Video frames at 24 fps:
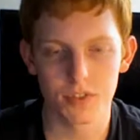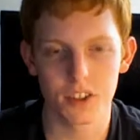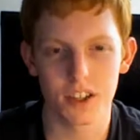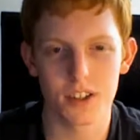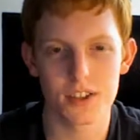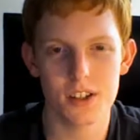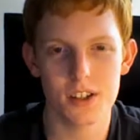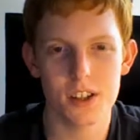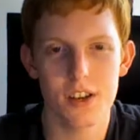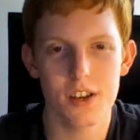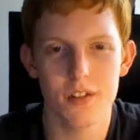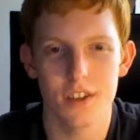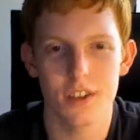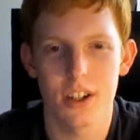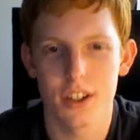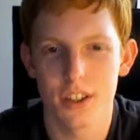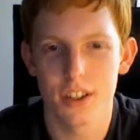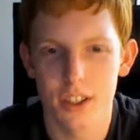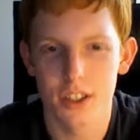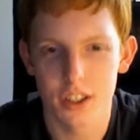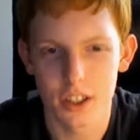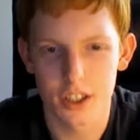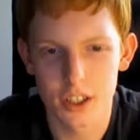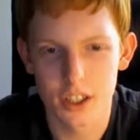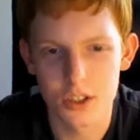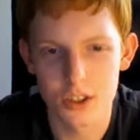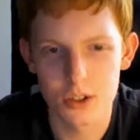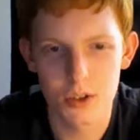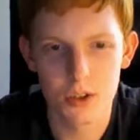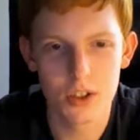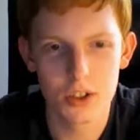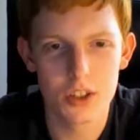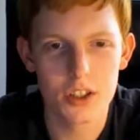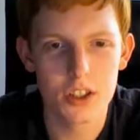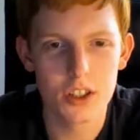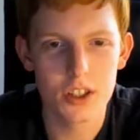It's not that I have anything against
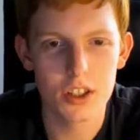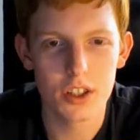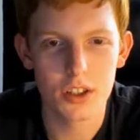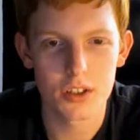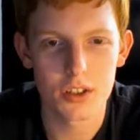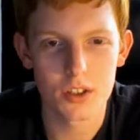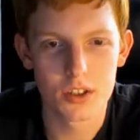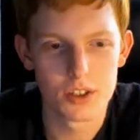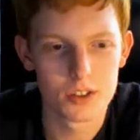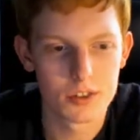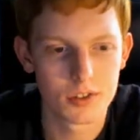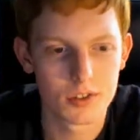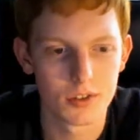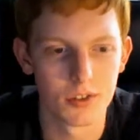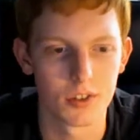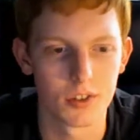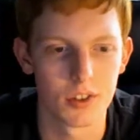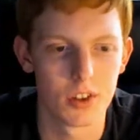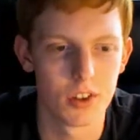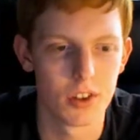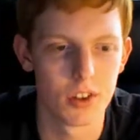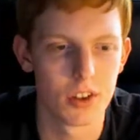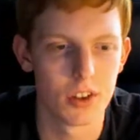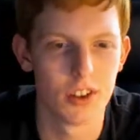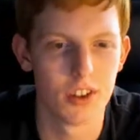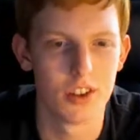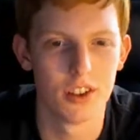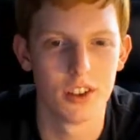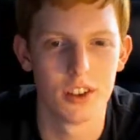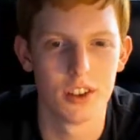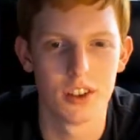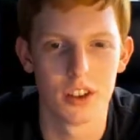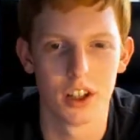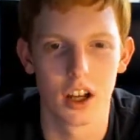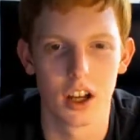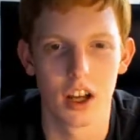green tea, it's just,
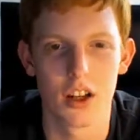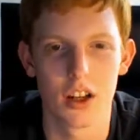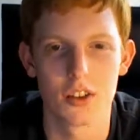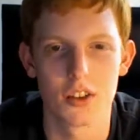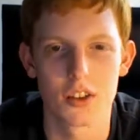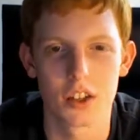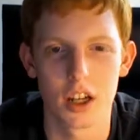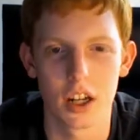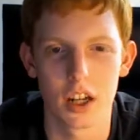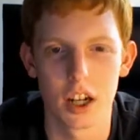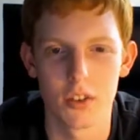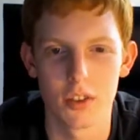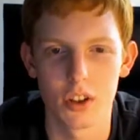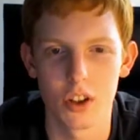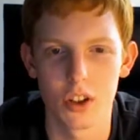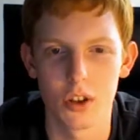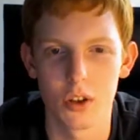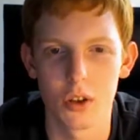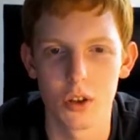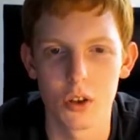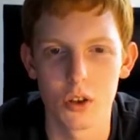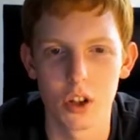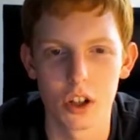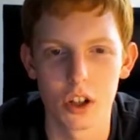I just kind of have a whole